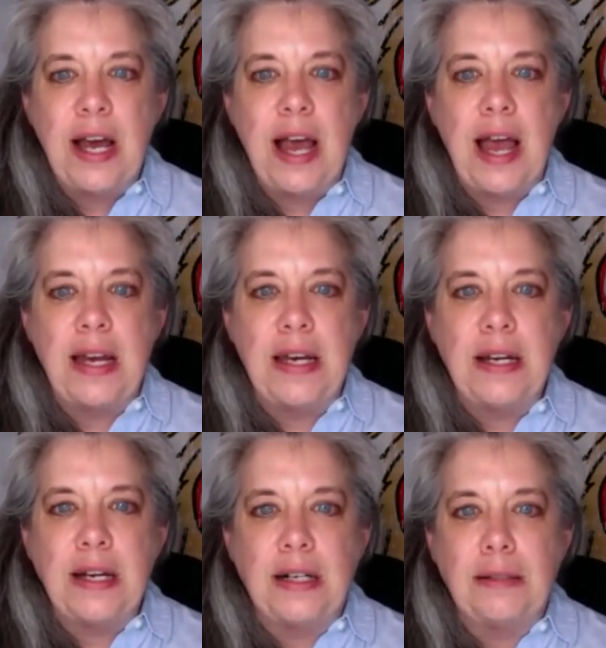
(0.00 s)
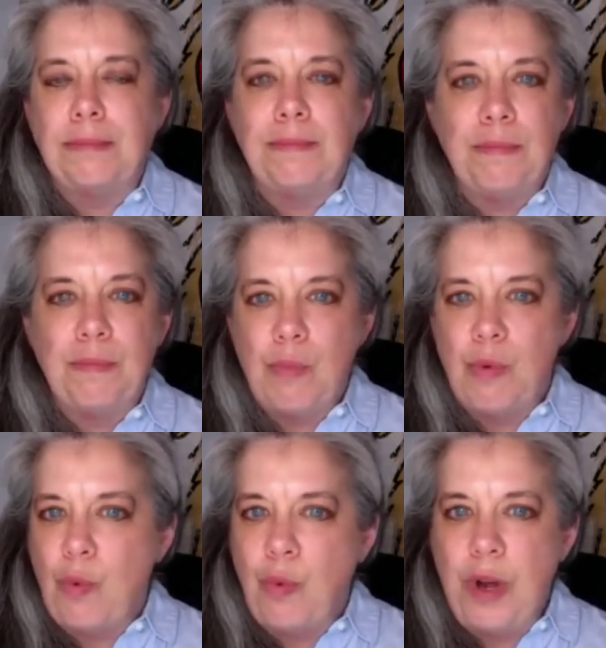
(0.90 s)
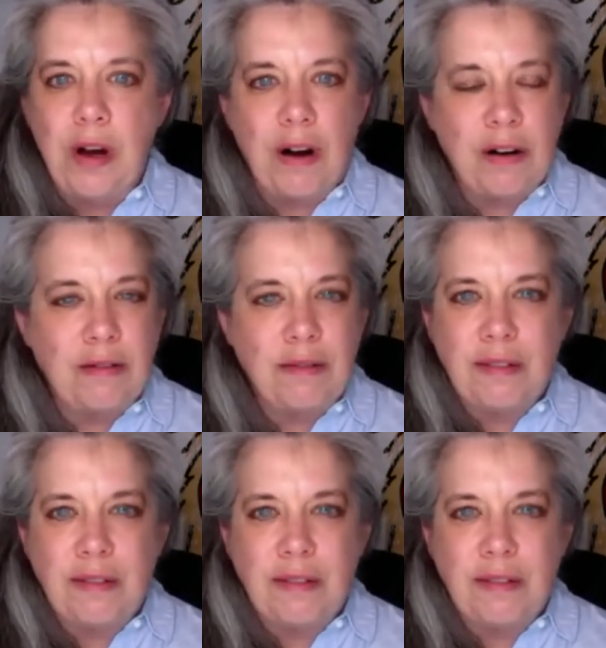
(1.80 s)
And we are